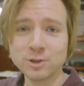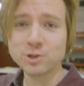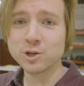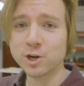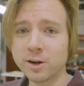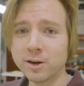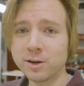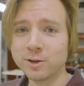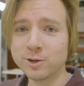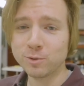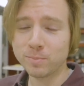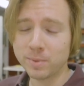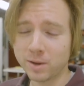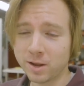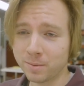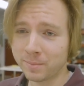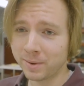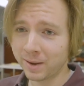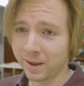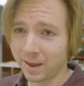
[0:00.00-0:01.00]
journey to
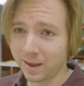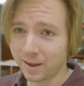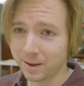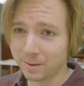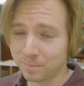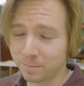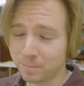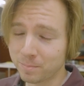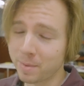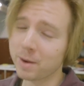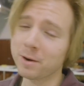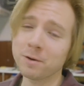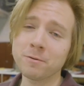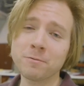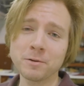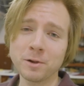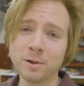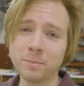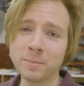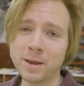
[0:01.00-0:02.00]
becoming a better
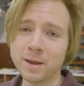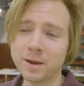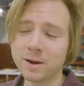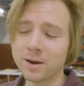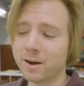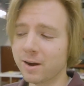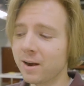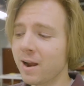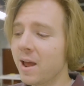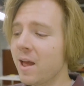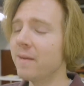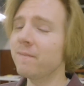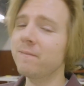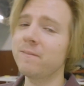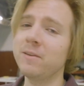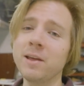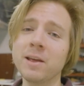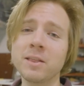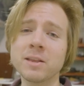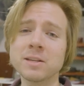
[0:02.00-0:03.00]
filmmaker, I
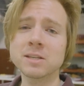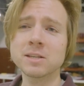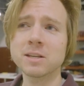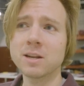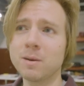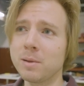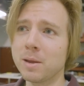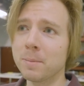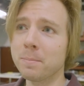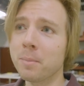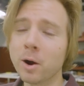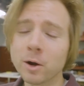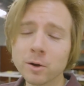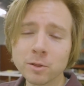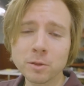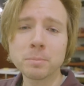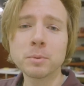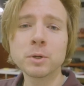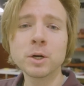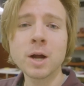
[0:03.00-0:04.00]
feel like this is going to be a part of
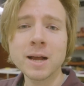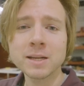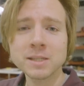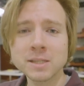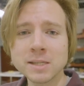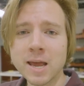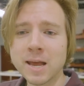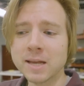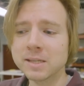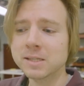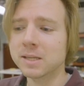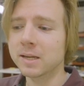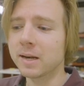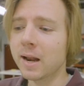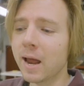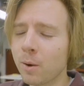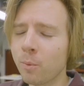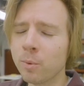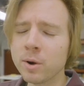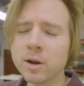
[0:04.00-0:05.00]
the process, and
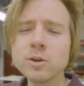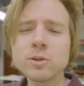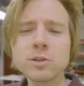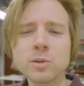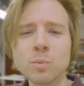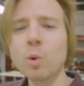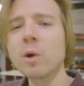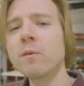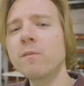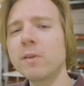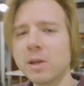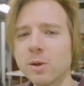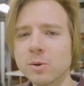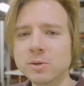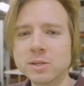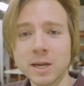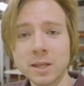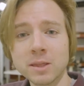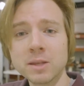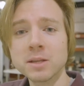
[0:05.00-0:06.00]
I want to do some more
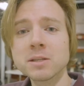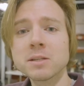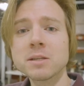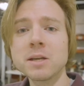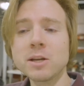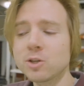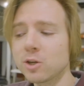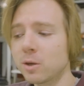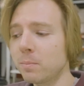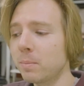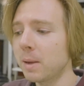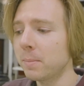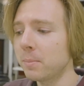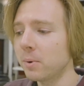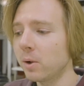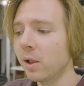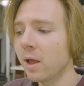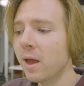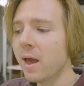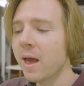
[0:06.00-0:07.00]
videos like this teaching
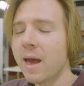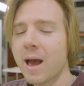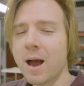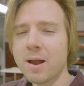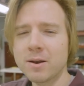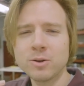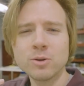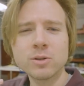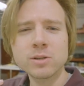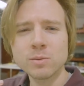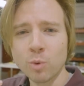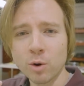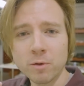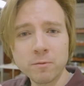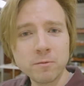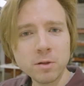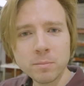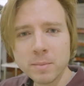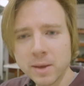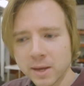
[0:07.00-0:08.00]
people how to do some more
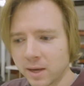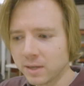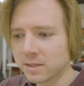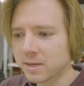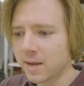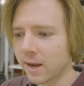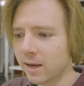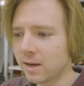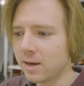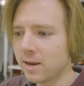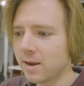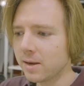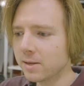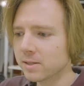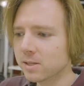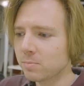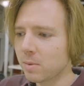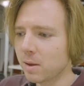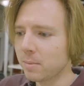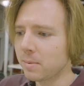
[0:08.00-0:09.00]
filmmaking
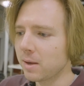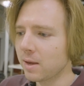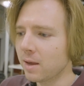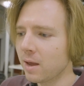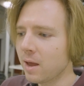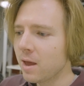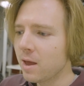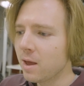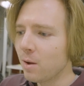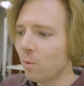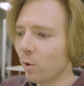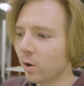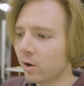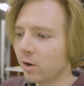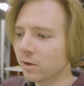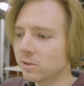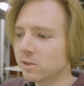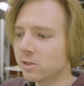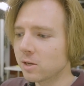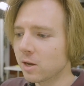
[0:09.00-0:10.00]
techniques, maybe work
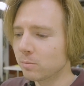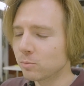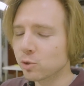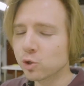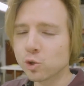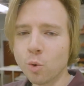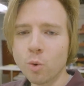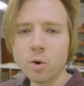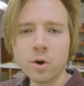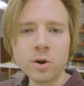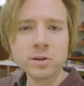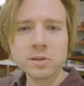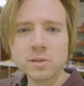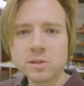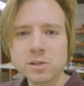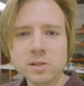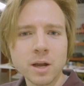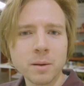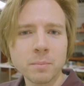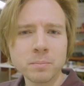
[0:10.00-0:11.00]
on some shorts,
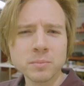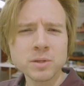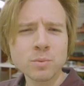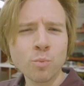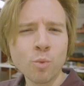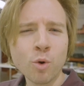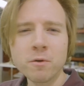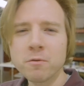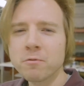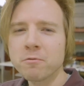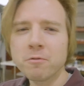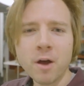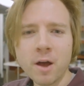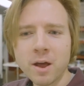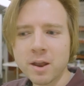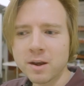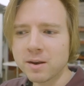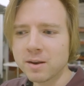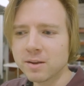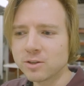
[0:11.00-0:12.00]
some more
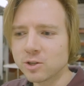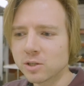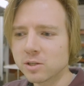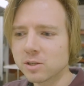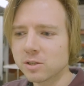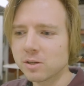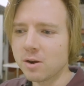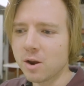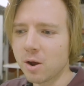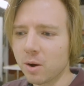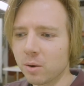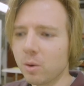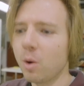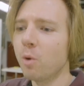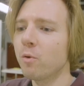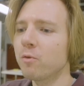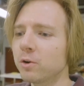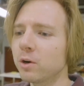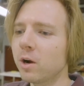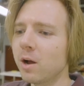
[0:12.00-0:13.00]
fun, just, you know,
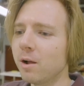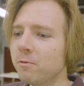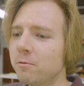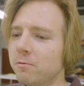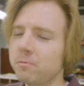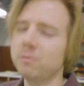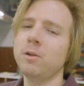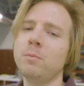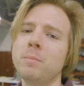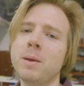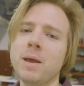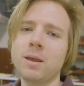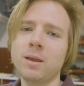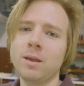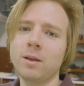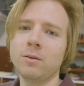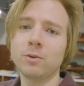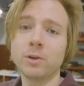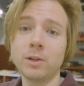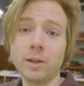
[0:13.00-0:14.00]
overall
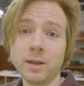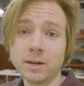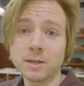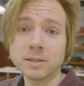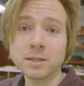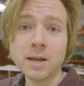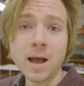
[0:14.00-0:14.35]
filmmaking related